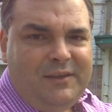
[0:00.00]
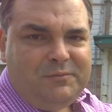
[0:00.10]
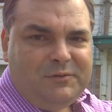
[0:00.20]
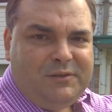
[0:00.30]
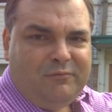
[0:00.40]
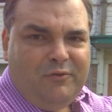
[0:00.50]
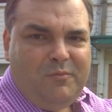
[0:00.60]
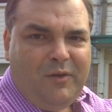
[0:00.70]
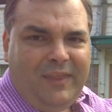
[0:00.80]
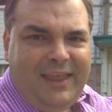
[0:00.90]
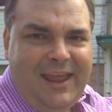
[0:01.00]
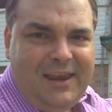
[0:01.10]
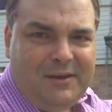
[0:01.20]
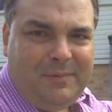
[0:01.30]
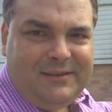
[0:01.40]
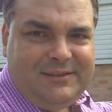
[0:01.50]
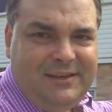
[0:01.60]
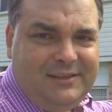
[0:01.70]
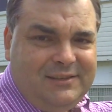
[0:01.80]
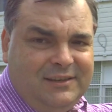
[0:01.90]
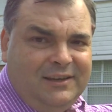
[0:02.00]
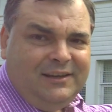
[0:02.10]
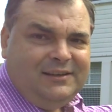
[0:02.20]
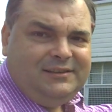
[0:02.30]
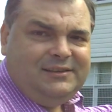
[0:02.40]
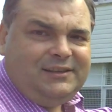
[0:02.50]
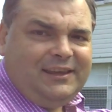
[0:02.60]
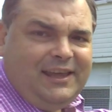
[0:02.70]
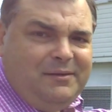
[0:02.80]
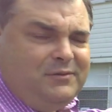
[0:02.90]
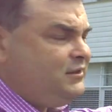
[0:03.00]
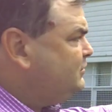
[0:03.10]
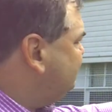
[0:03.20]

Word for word: was the room on the end, but since I came to this